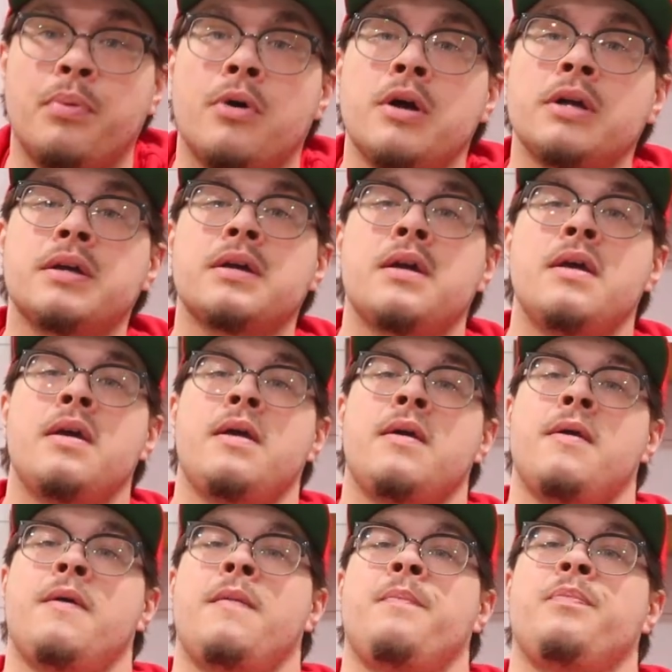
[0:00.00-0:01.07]
book
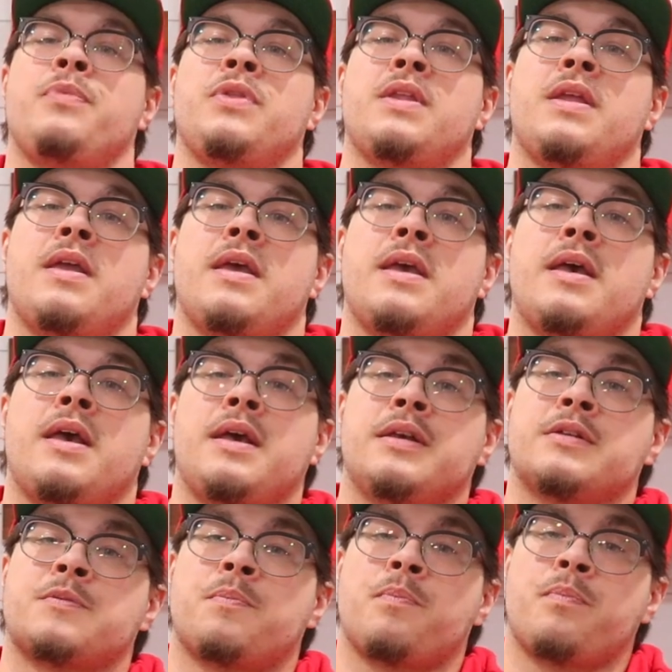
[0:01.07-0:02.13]

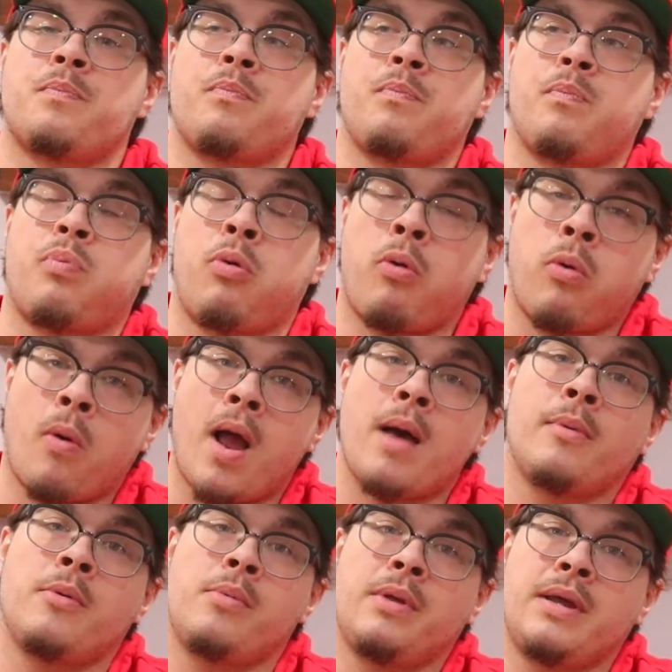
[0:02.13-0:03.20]
is
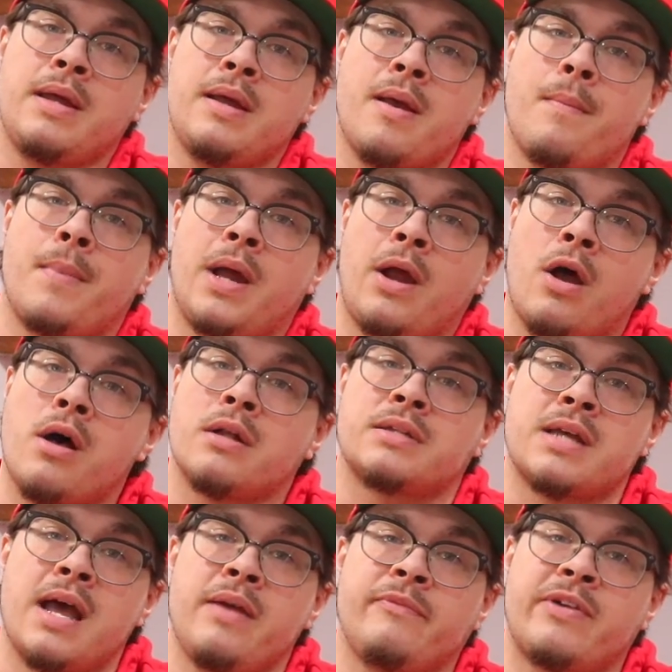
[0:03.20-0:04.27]
probably my
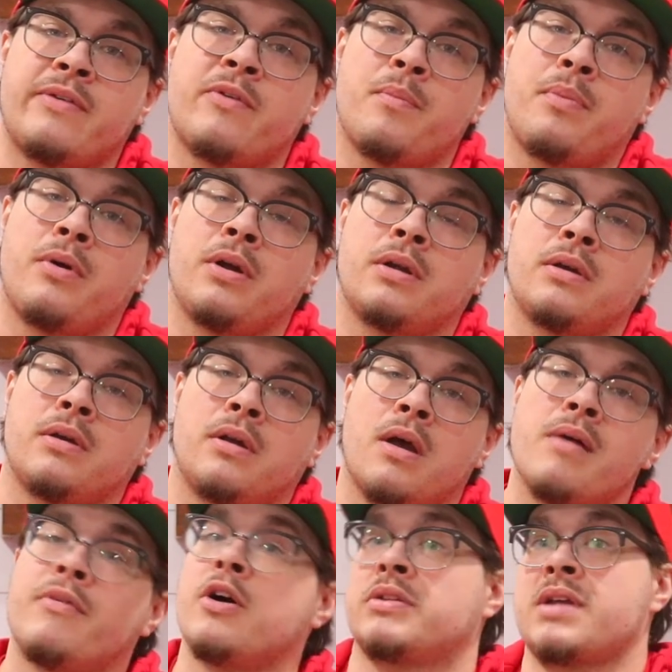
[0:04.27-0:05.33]
all-time favorite book
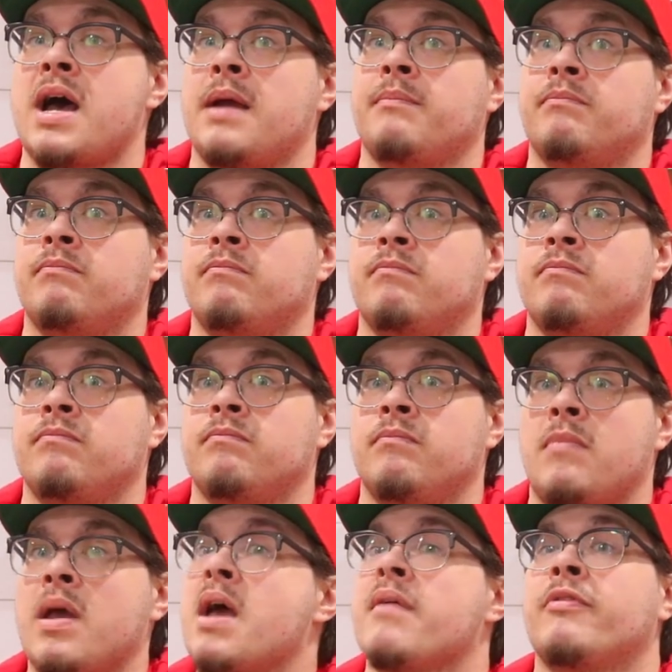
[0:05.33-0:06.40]
of all time,
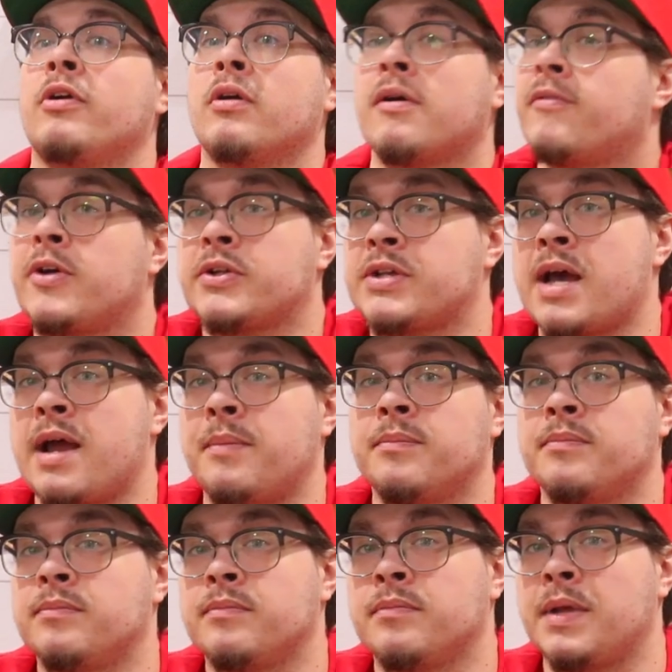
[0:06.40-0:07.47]
ever of all time.
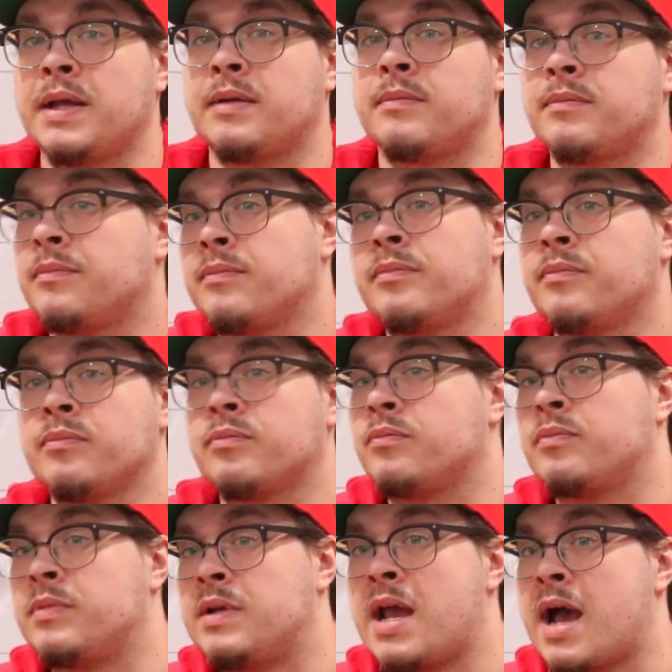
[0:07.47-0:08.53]
Like,
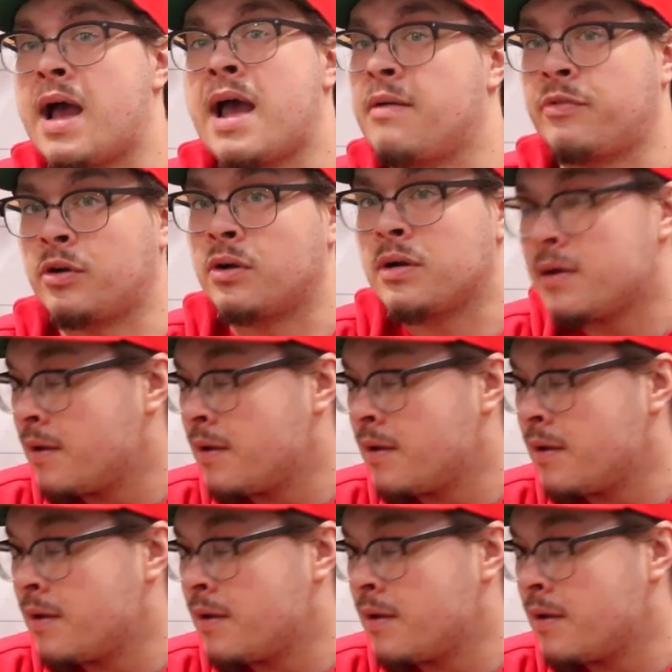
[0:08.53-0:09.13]
yeah, ever.